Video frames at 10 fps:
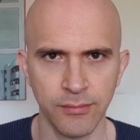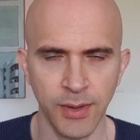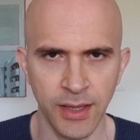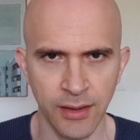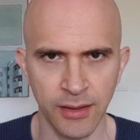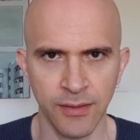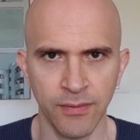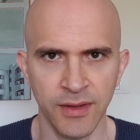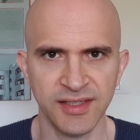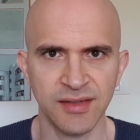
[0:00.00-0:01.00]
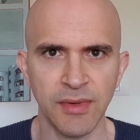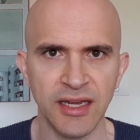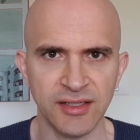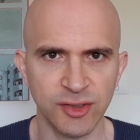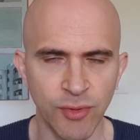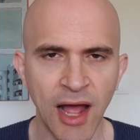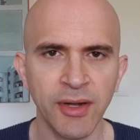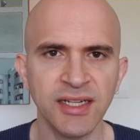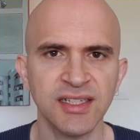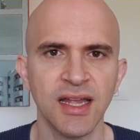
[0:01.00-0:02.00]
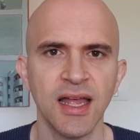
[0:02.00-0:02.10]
in its immediate surroundings,